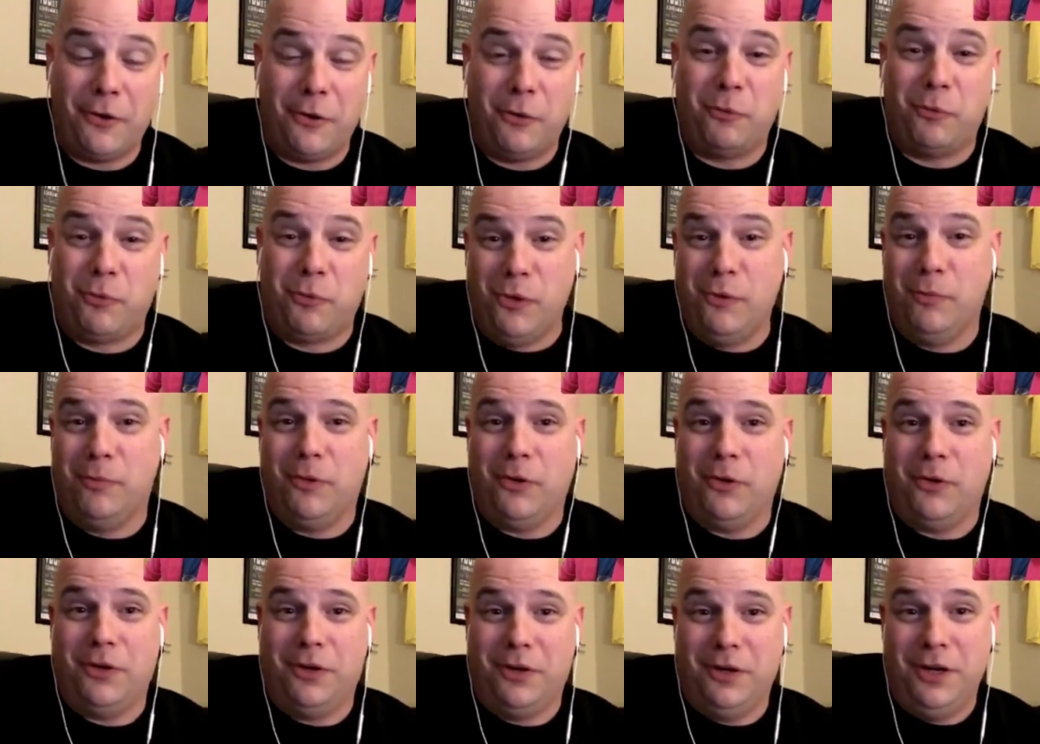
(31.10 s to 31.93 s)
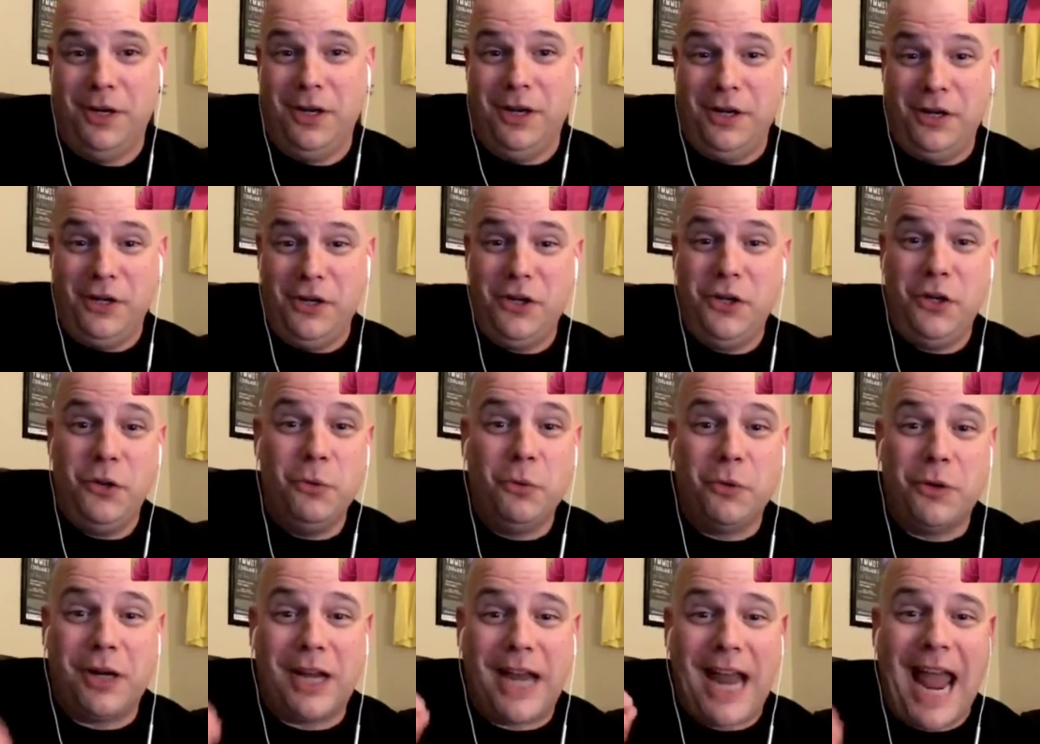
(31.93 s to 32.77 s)
rumor you
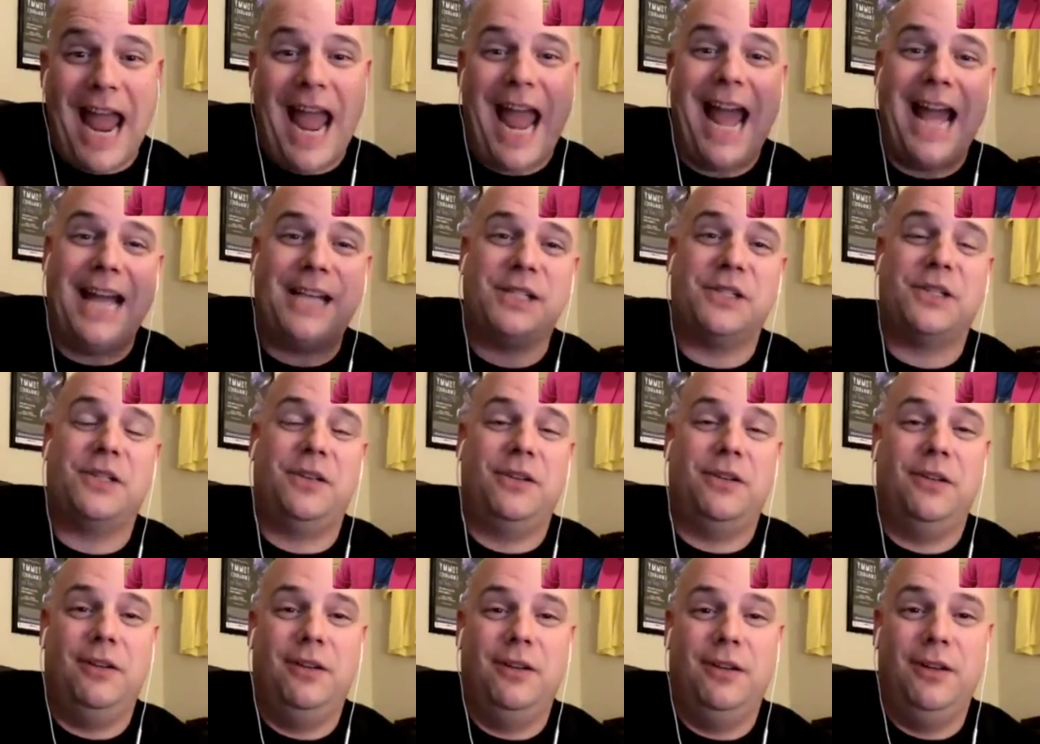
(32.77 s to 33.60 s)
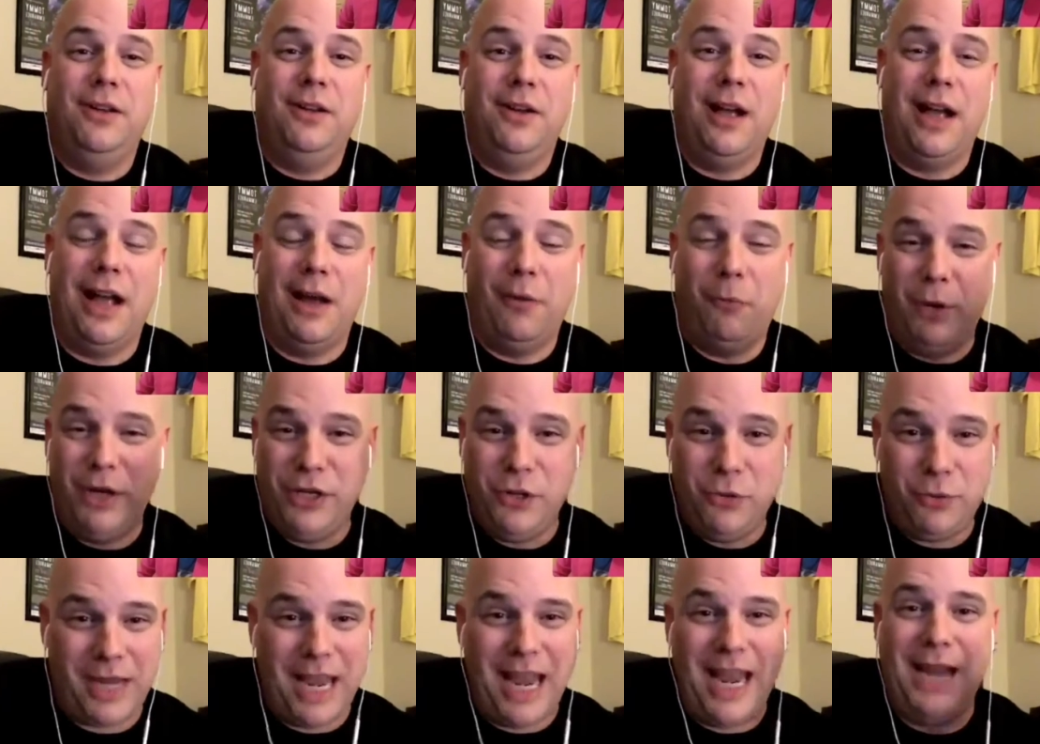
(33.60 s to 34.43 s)
were cast when
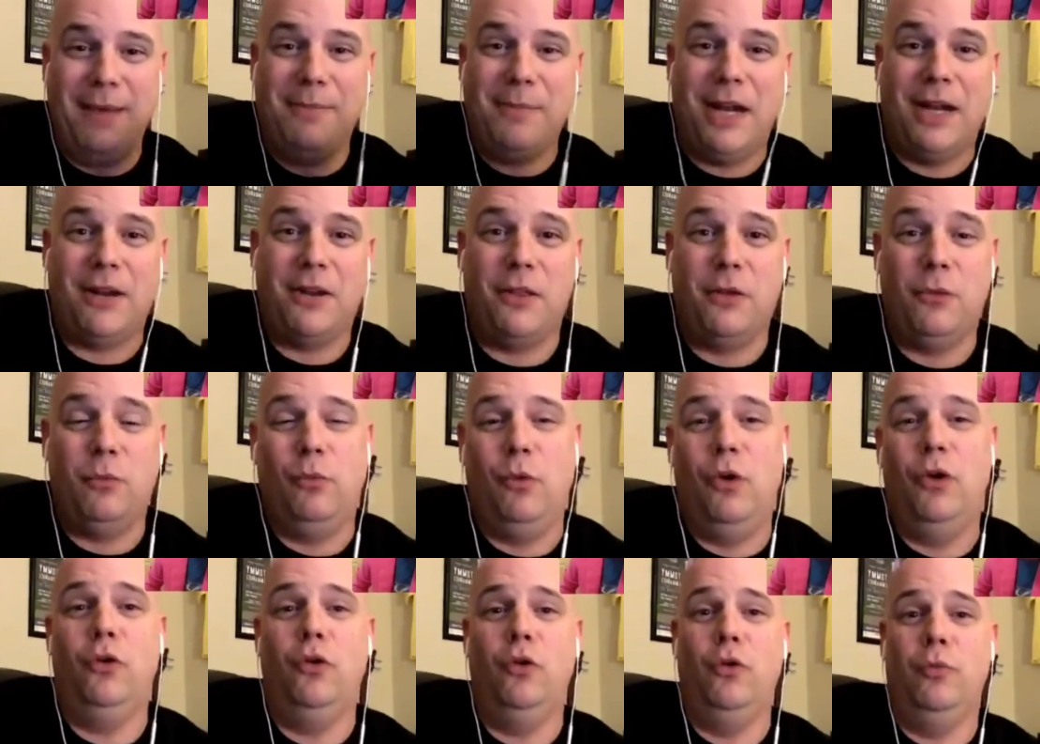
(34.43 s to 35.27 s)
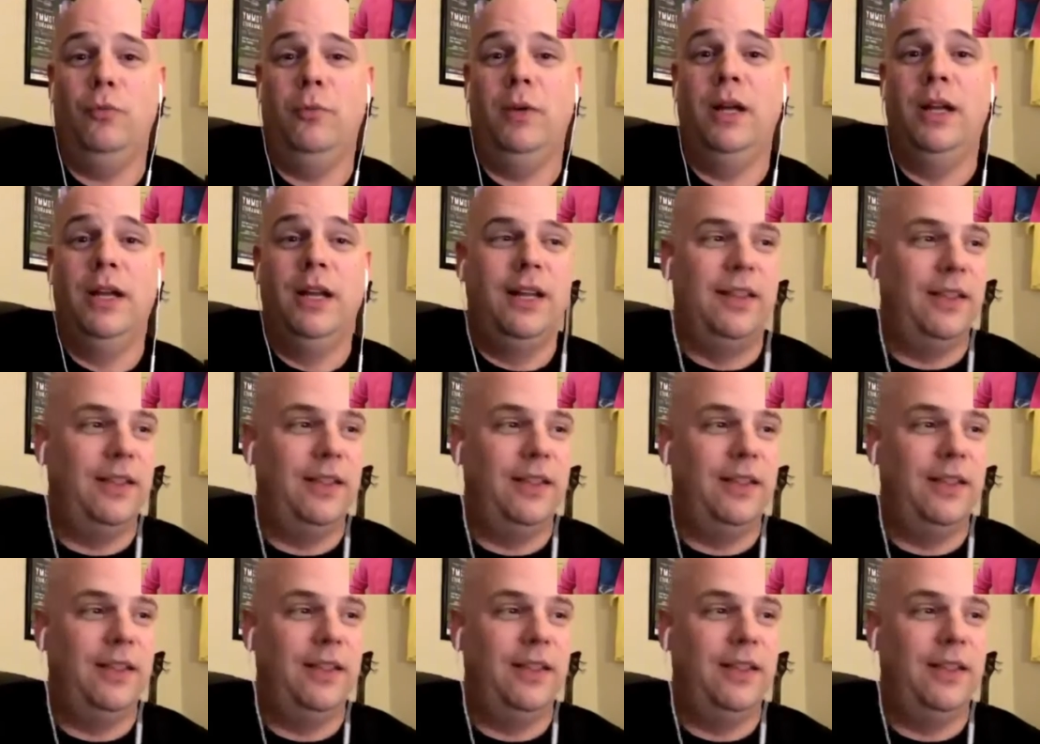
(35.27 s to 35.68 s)
you came out of the womb.